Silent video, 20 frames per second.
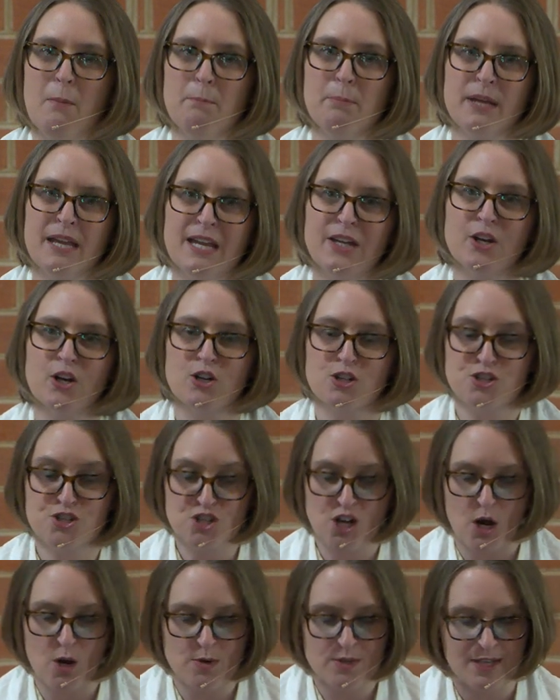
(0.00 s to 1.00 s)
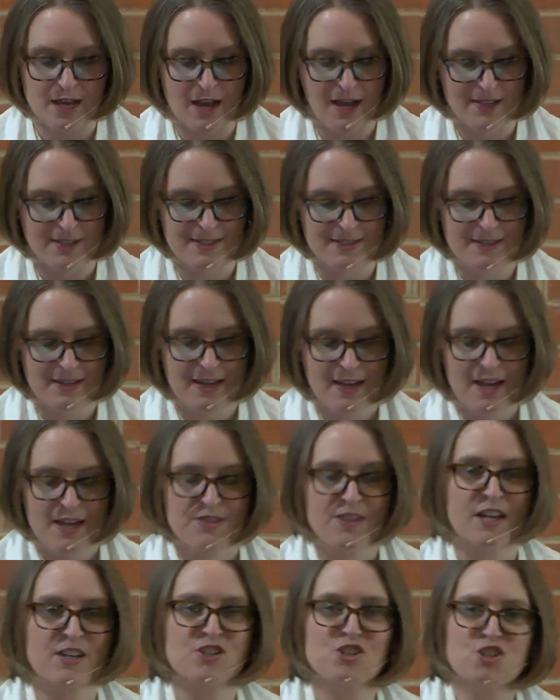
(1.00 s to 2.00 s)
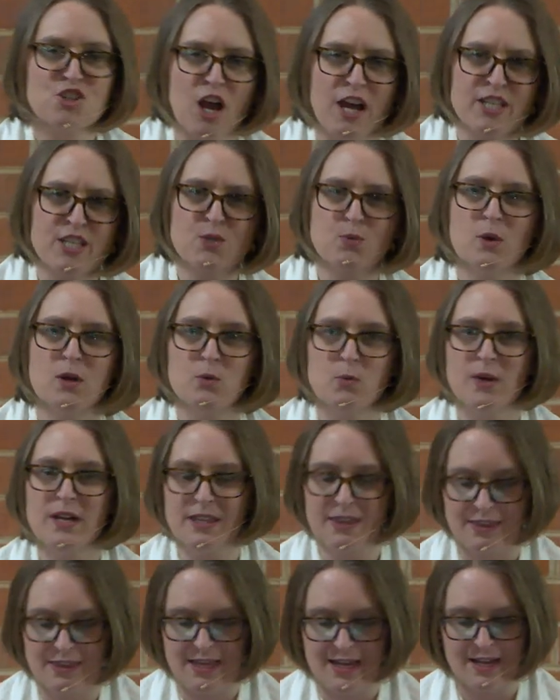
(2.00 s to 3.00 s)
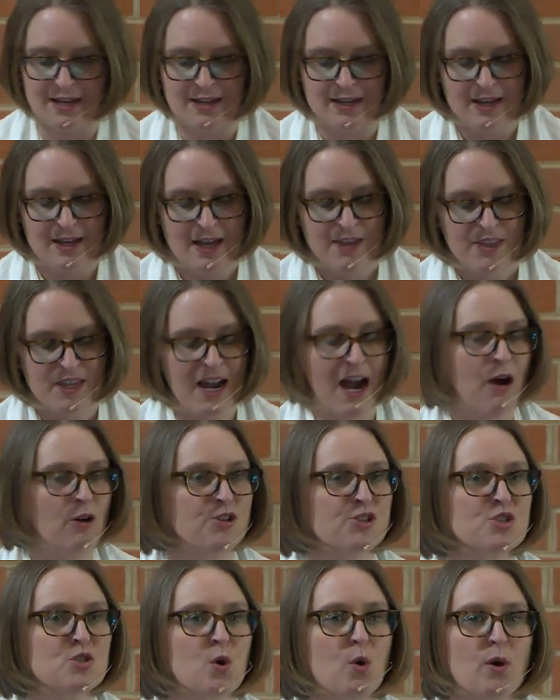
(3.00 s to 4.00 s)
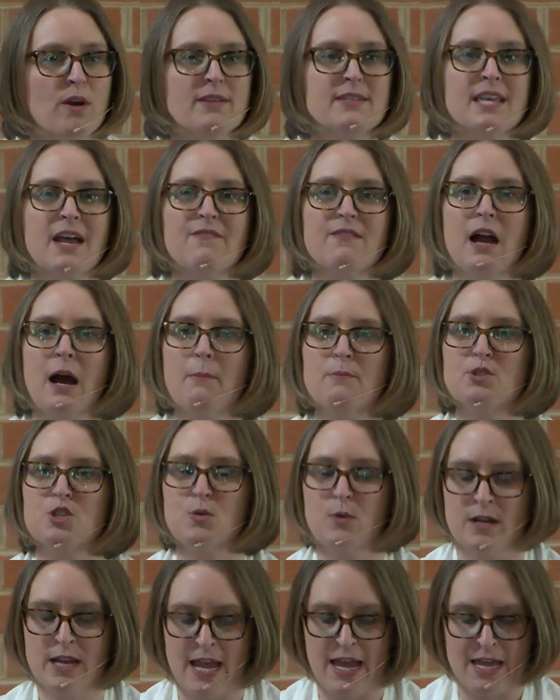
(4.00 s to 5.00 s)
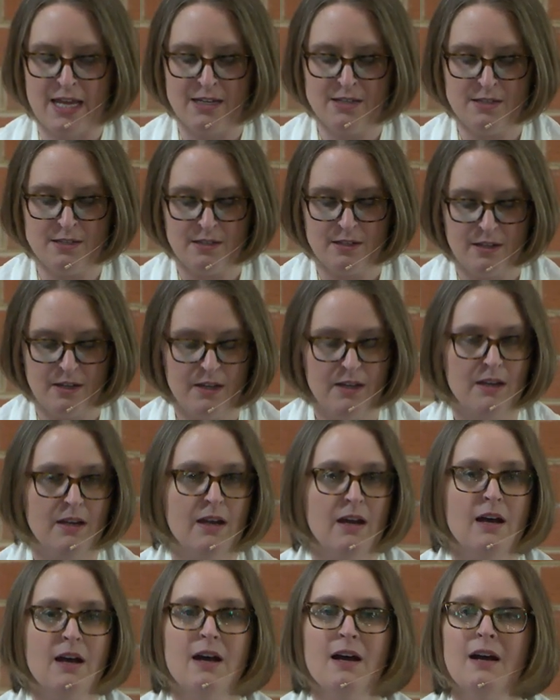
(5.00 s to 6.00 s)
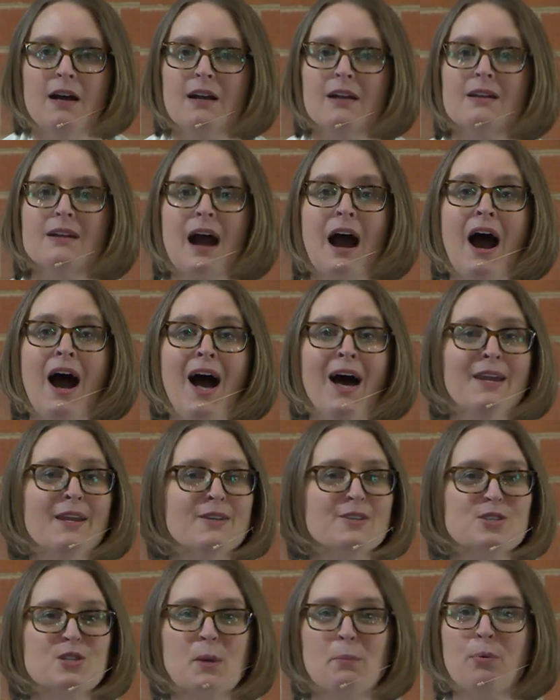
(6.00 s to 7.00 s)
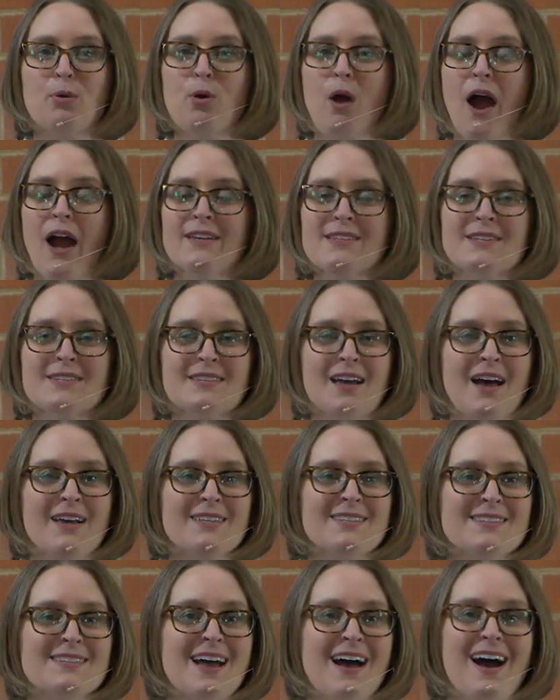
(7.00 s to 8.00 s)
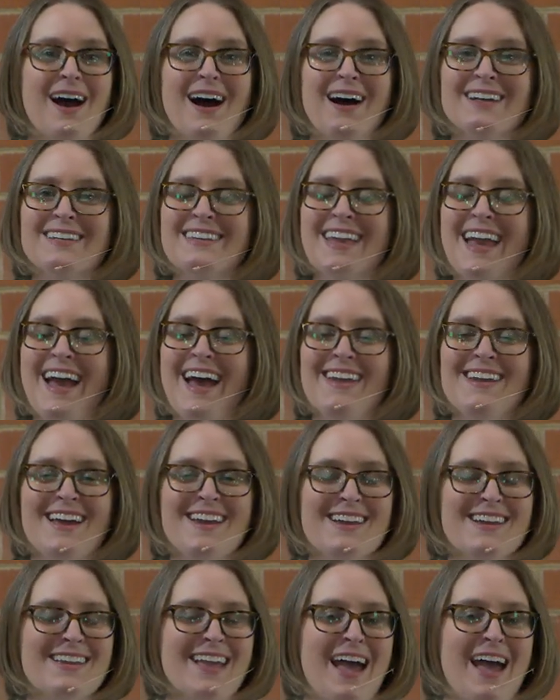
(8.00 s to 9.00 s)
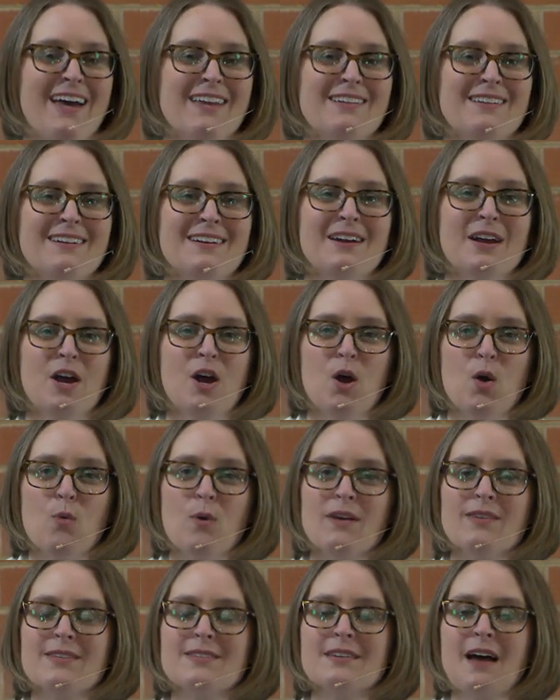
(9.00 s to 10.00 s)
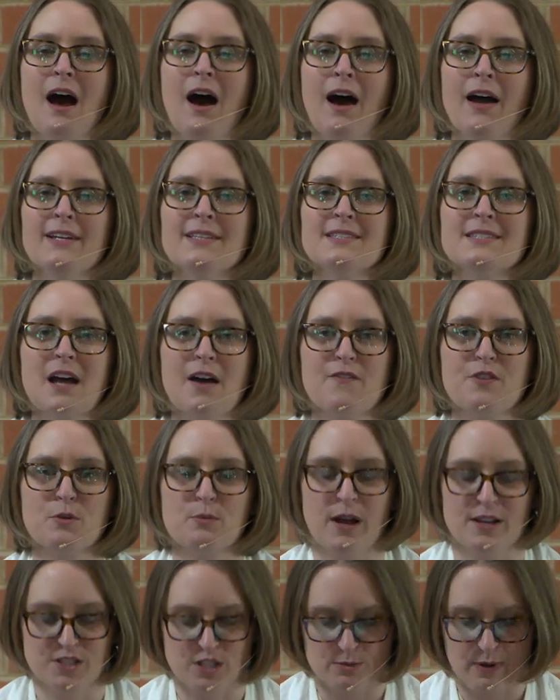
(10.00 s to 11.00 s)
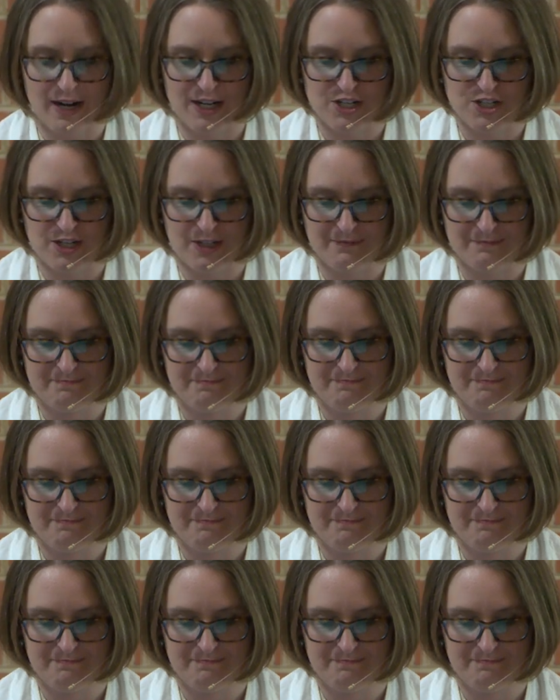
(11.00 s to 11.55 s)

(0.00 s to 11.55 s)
Peter shows us that just when we think that our stories have come to an end, God surprises us again and again with signs of the resurrection.